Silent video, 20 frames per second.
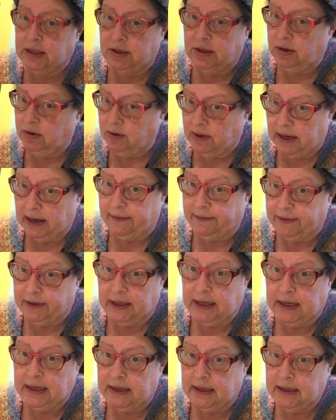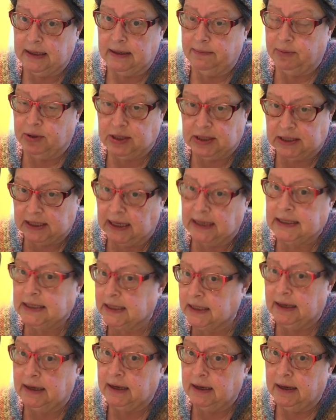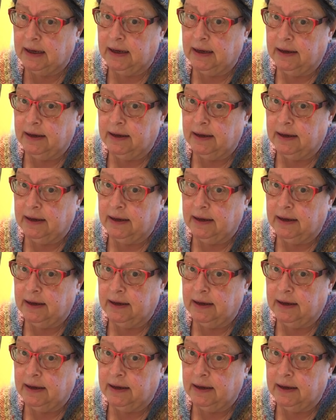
so carefully, precisely.